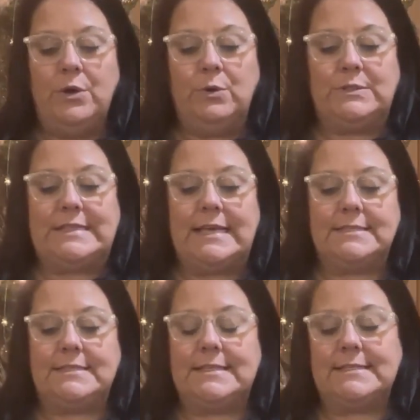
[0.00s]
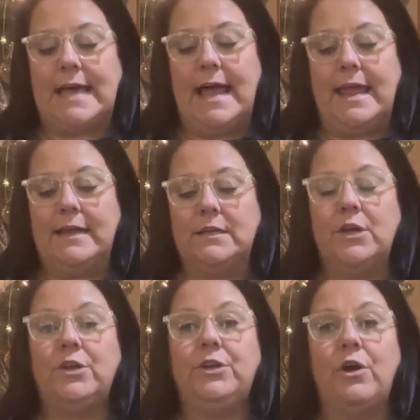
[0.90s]
who says to Zion,
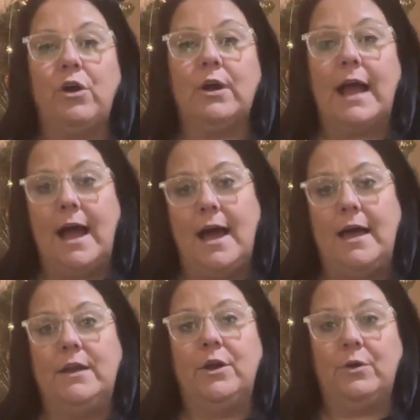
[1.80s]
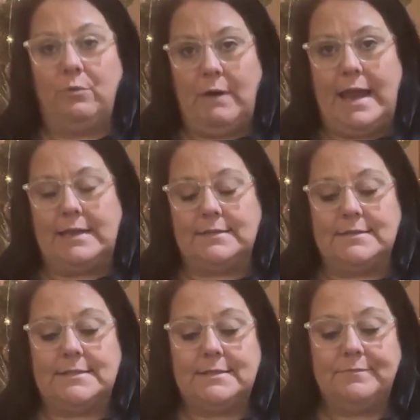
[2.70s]
Your God
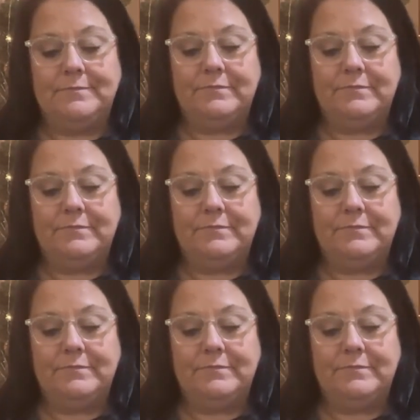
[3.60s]
reigns.